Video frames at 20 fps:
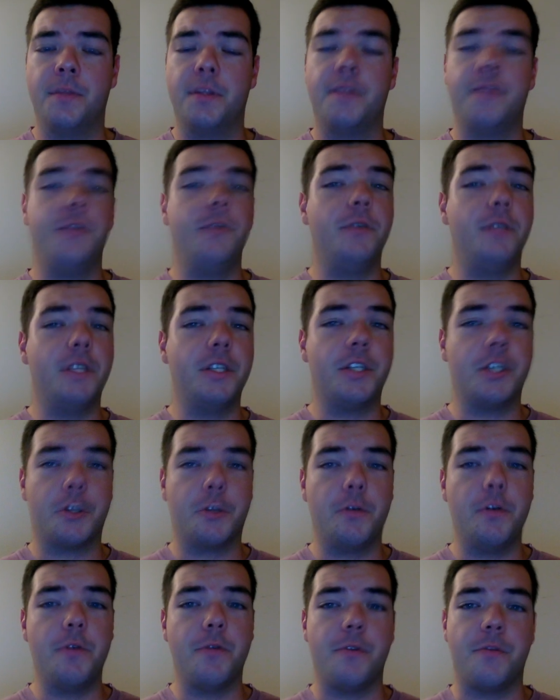If you
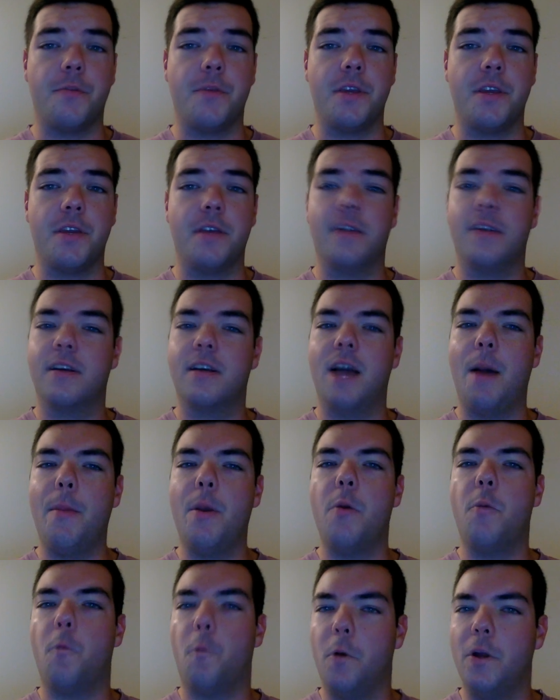disagree with me,
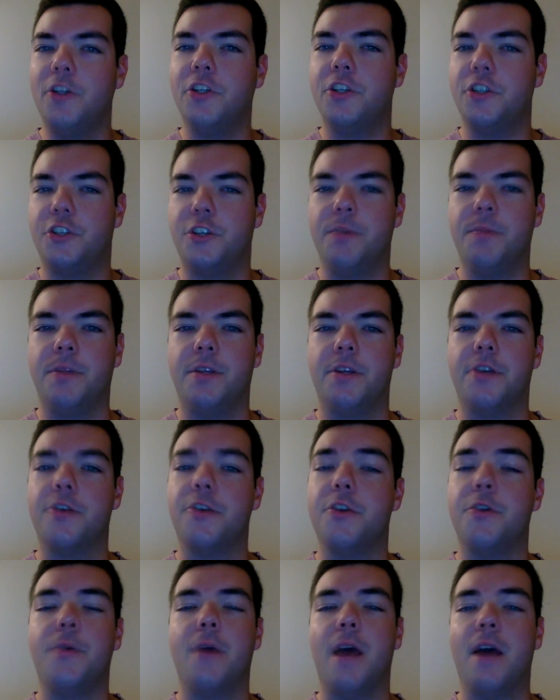comment which gym leader
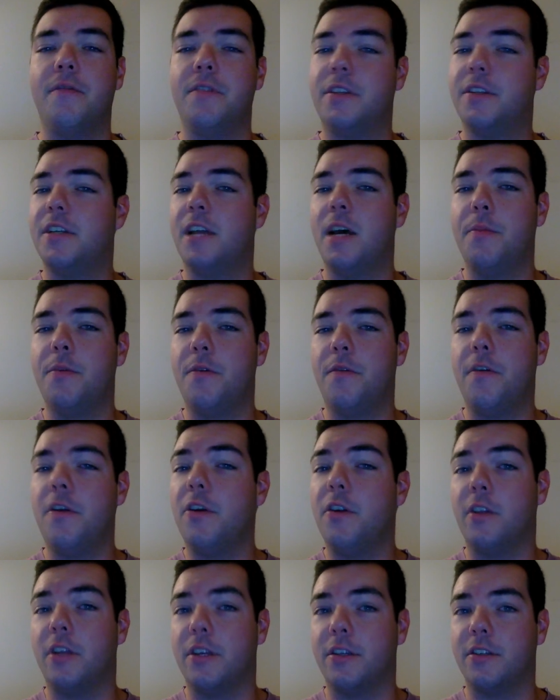you have at the top of
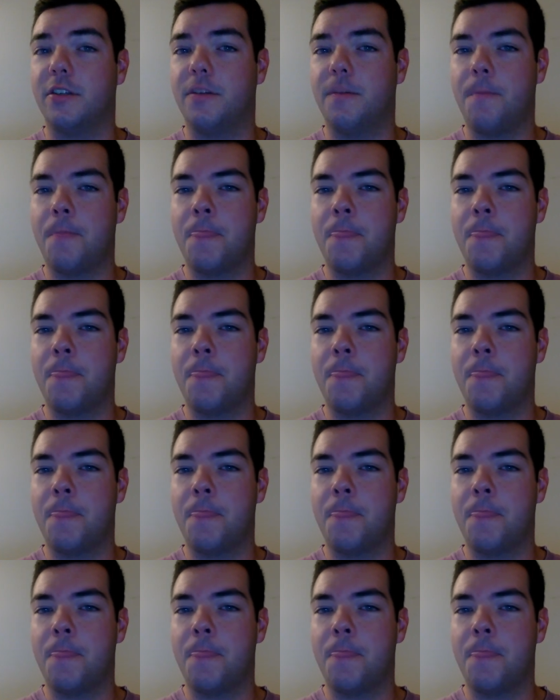your list.